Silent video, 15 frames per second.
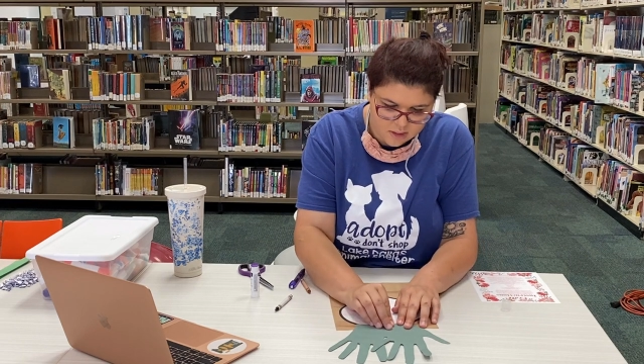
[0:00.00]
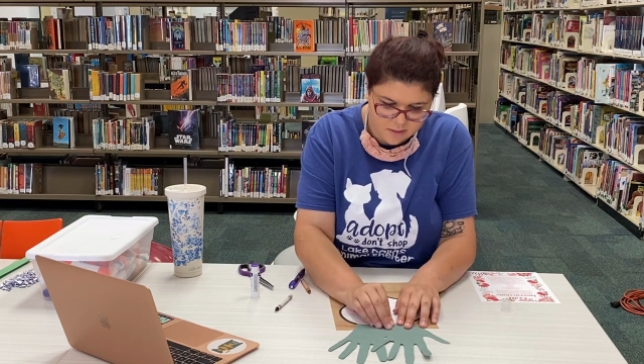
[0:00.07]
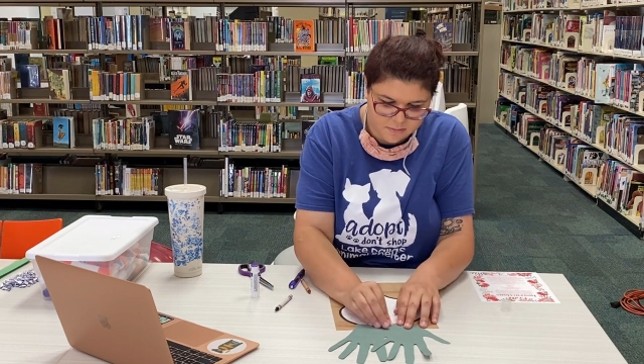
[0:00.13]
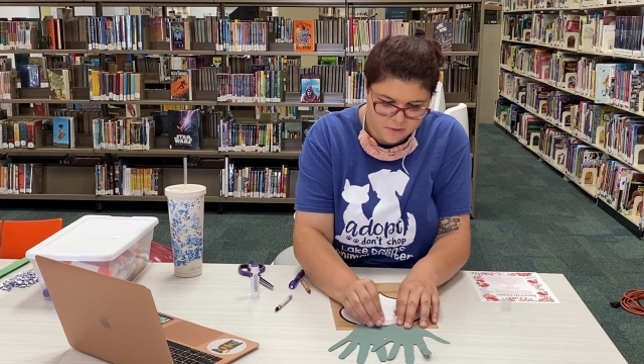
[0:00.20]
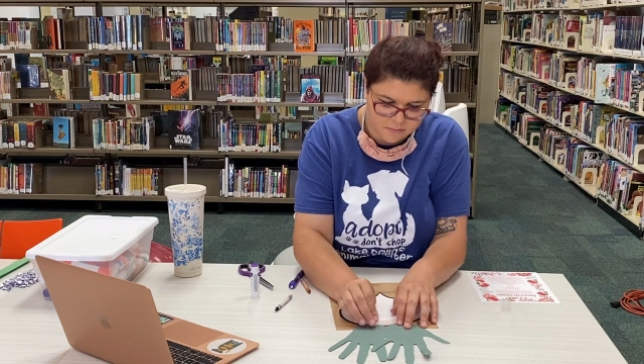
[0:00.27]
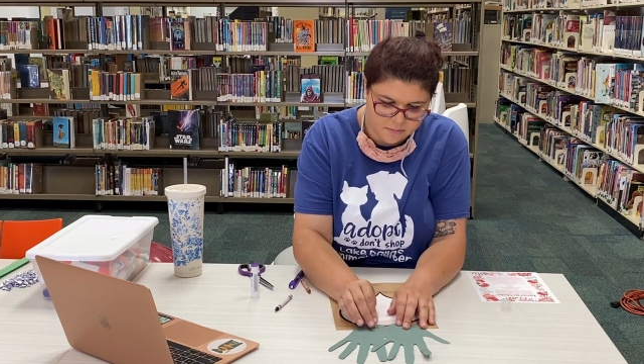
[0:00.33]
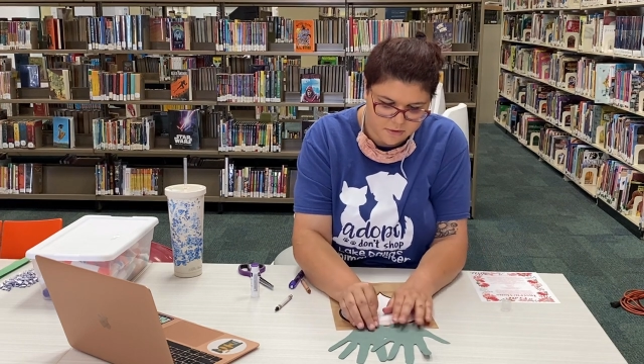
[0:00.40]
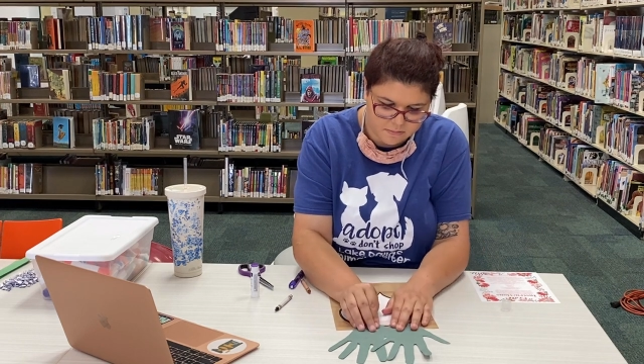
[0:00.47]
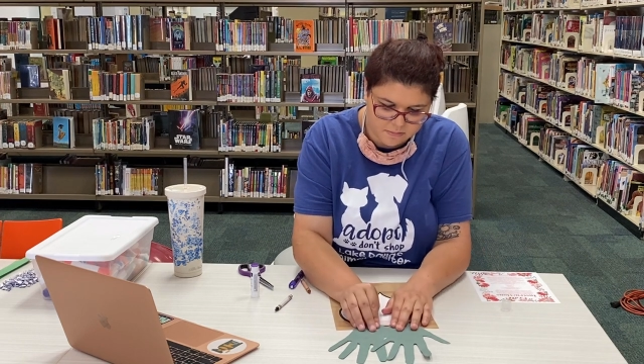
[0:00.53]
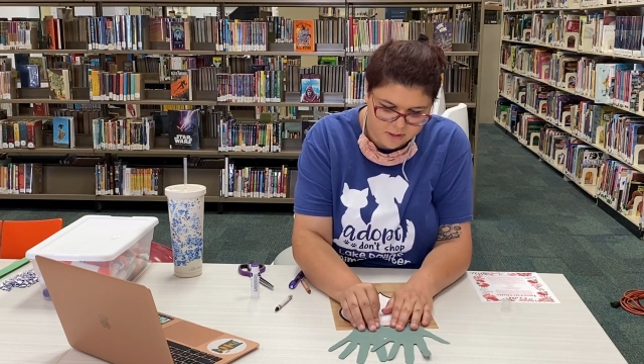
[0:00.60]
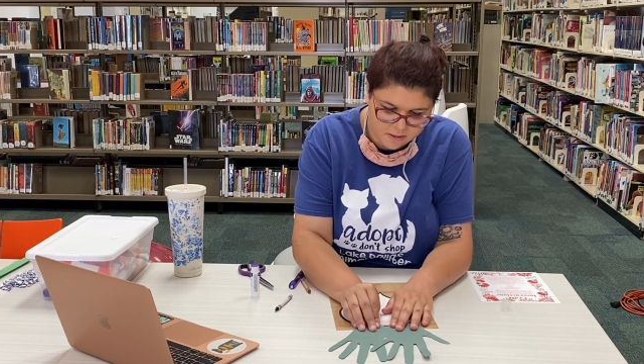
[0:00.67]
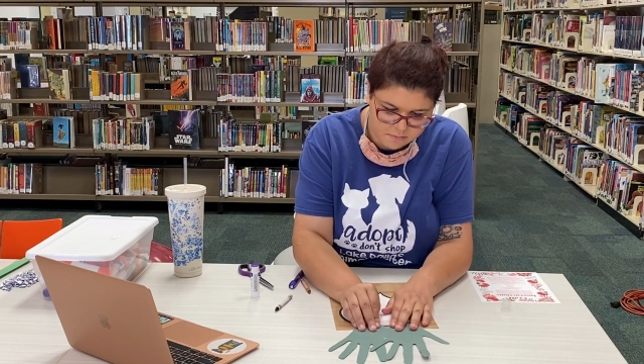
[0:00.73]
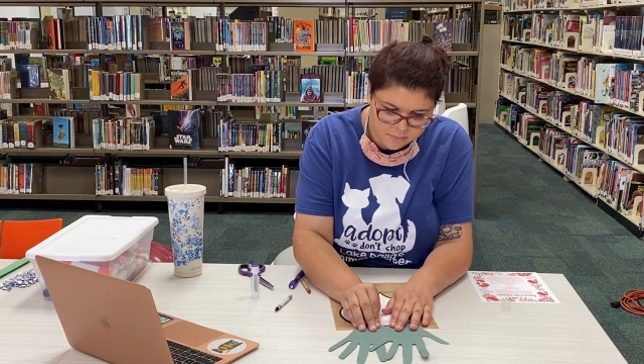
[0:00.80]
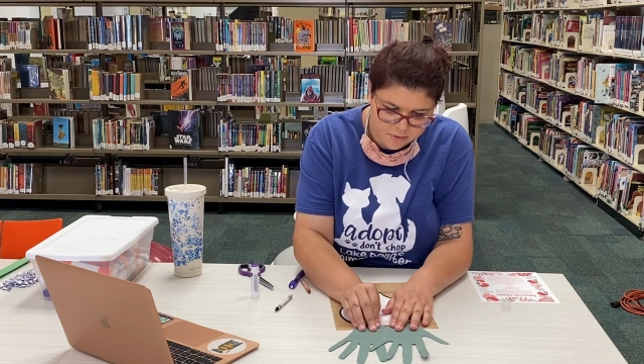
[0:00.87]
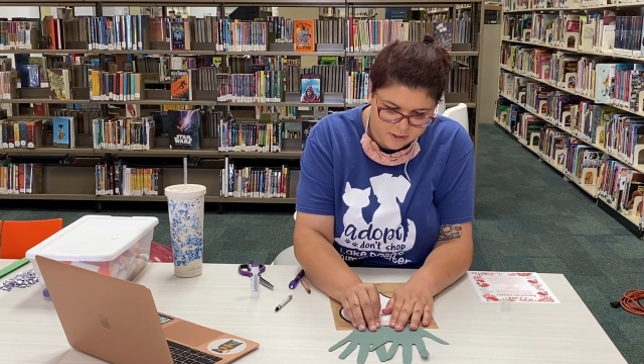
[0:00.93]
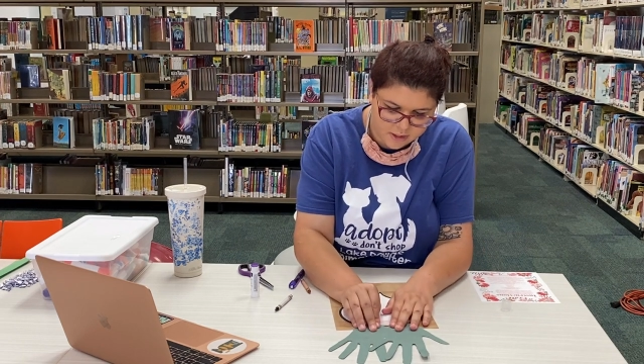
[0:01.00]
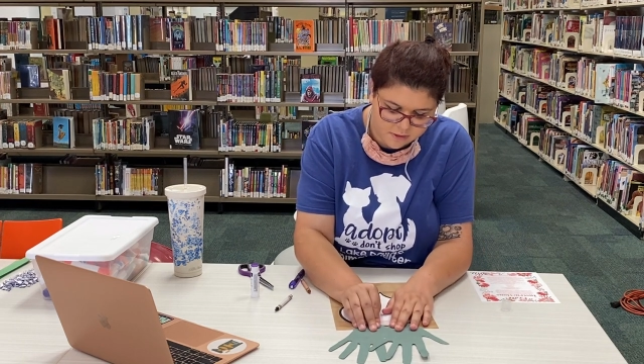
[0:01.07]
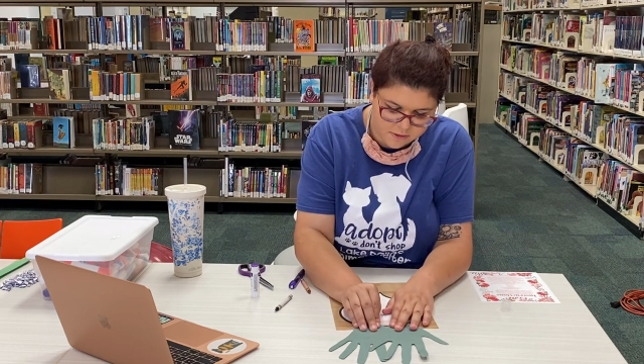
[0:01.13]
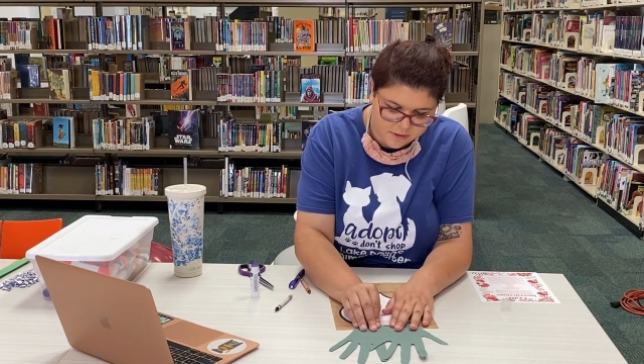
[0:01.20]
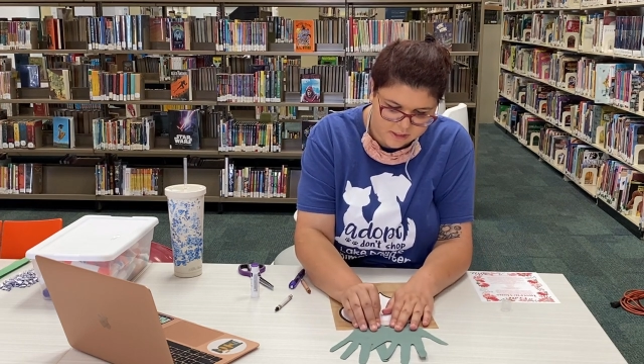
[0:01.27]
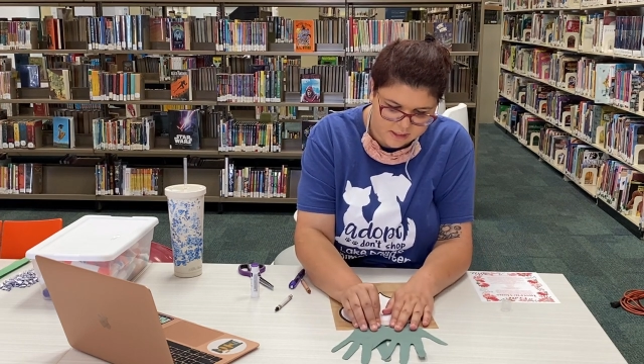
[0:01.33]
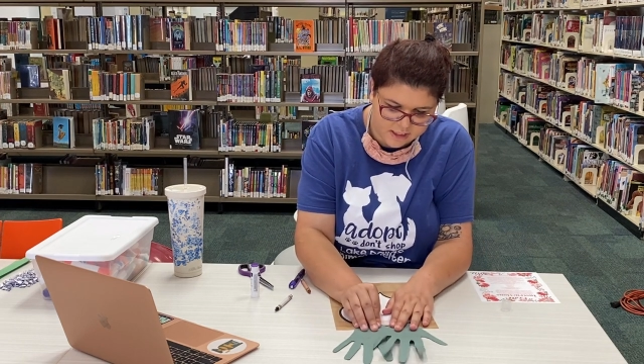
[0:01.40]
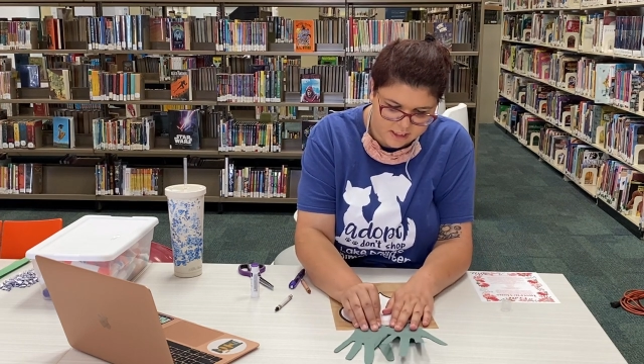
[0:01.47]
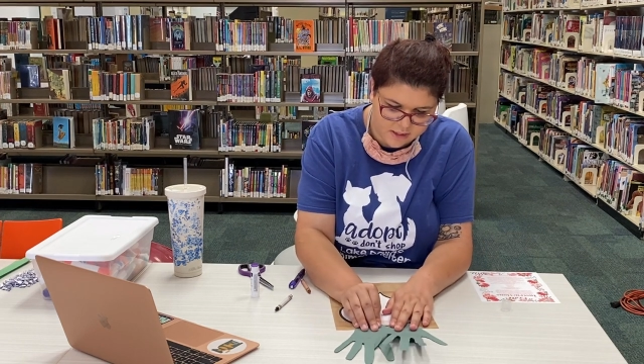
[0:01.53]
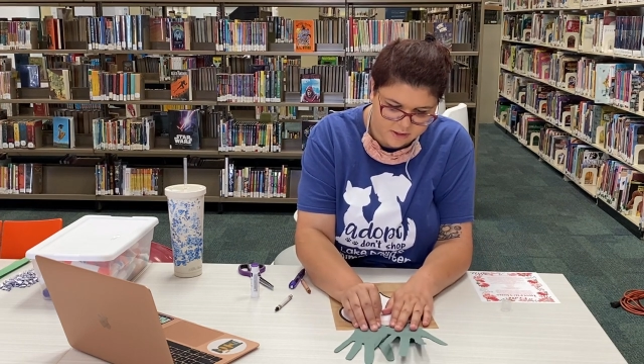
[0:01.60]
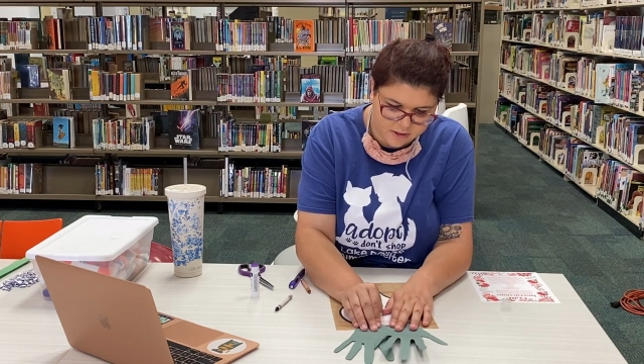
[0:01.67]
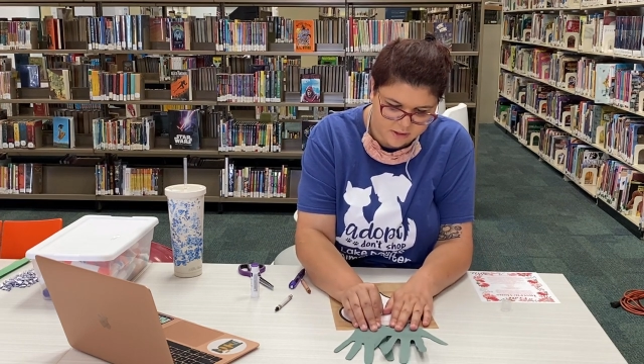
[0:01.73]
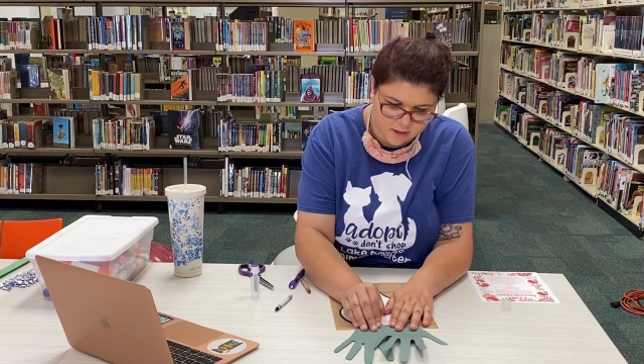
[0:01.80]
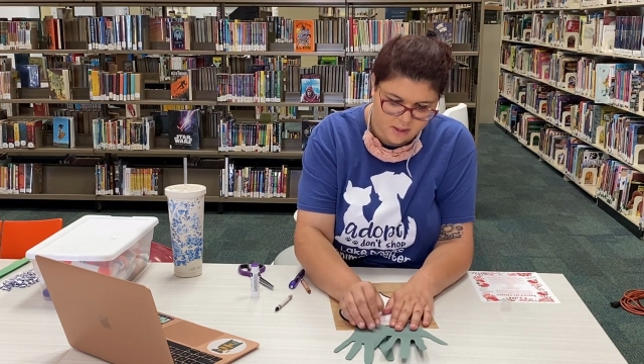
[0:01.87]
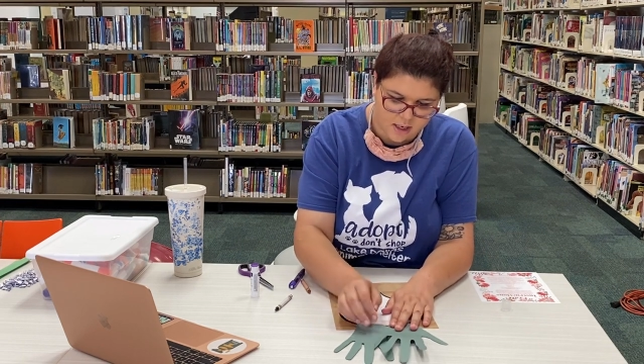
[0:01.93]
I'm gonna put mine pretty close
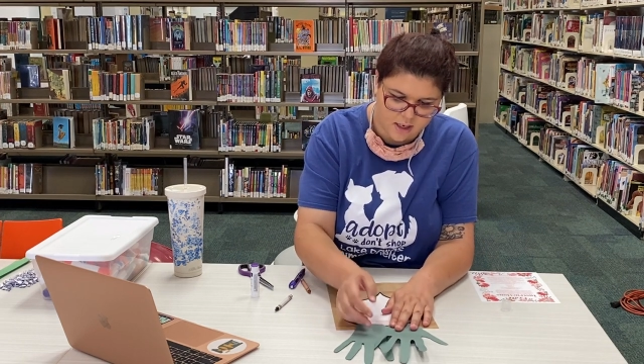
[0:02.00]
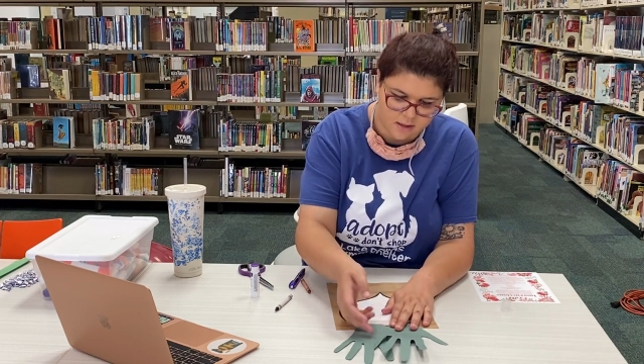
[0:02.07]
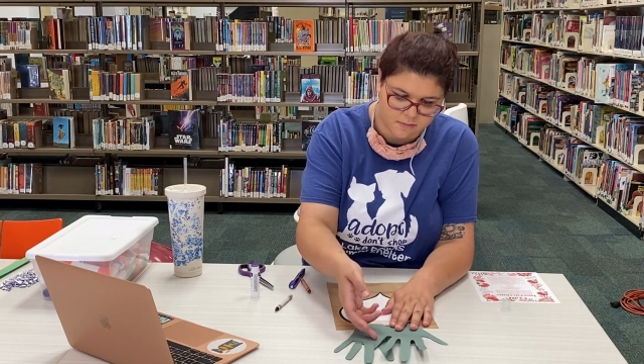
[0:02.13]
together